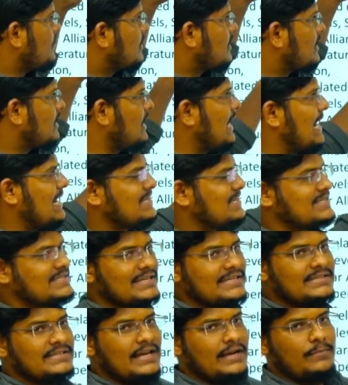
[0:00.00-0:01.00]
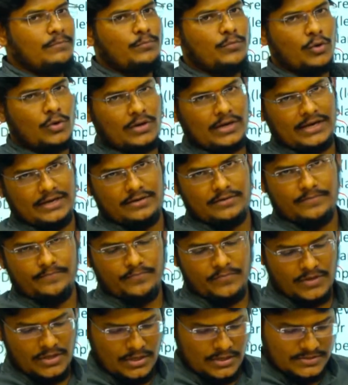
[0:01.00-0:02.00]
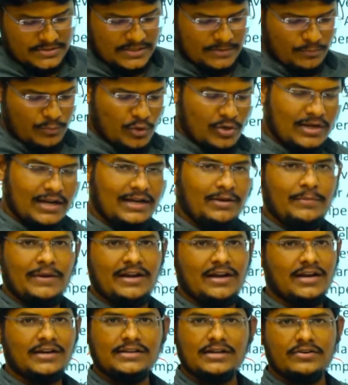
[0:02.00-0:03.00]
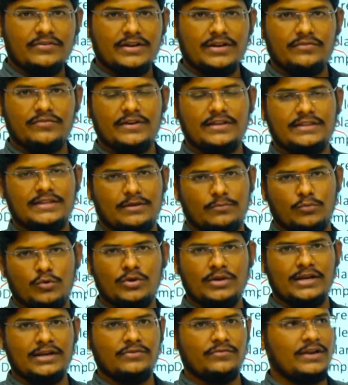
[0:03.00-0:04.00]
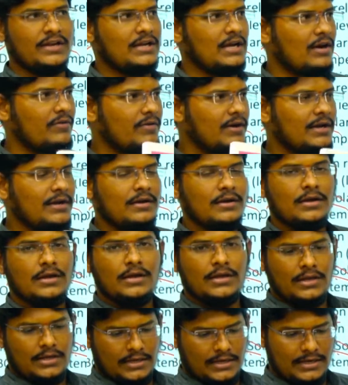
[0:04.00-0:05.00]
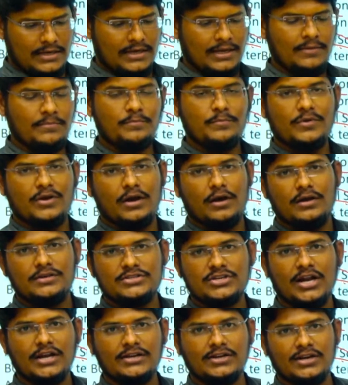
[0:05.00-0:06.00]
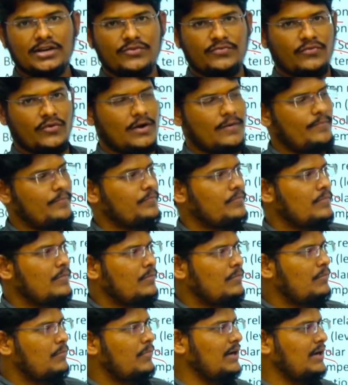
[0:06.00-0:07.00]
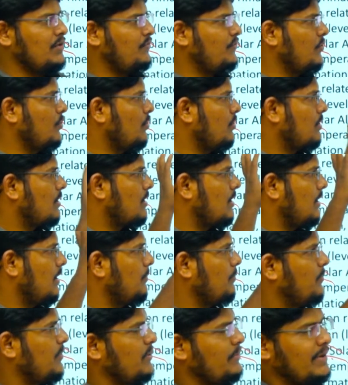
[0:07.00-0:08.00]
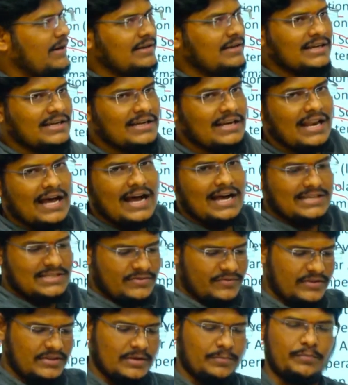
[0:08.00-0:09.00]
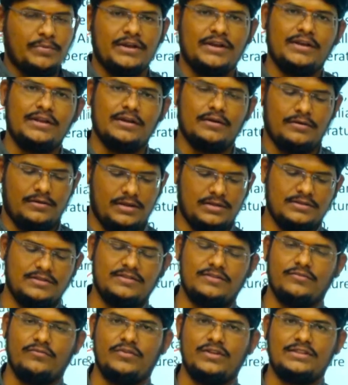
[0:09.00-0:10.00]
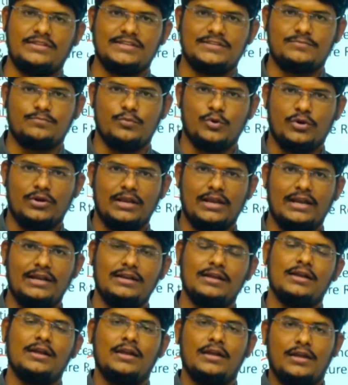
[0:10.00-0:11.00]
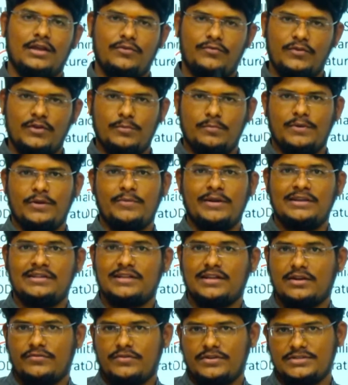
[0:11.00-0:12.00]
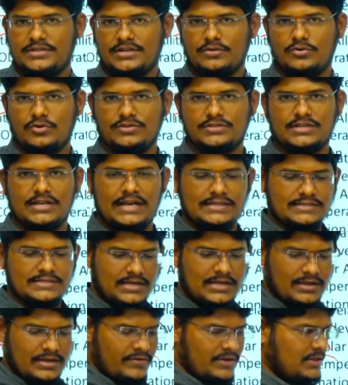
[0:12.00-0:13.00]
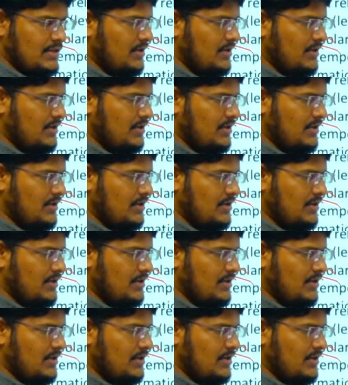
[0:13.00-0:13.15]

classes and booklet. See, booklet may not cover everything. Booklet will cover in a shortcut form. But if you implement the class with a PDF, with this booklet, if you implement the revision course class, now everything